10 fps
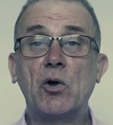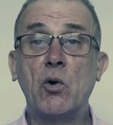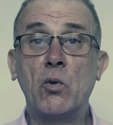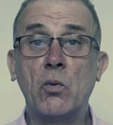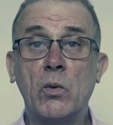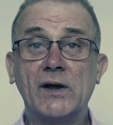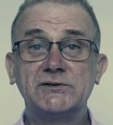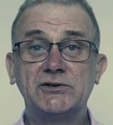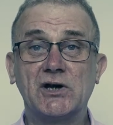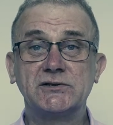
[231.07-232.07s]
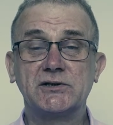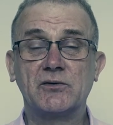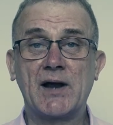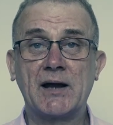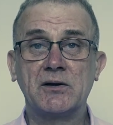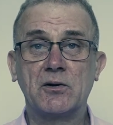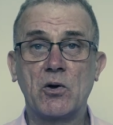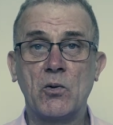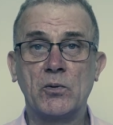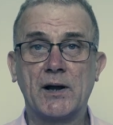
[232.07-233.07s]
always just around the
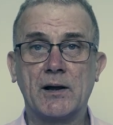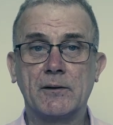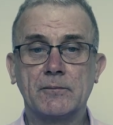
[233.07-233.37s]
corner.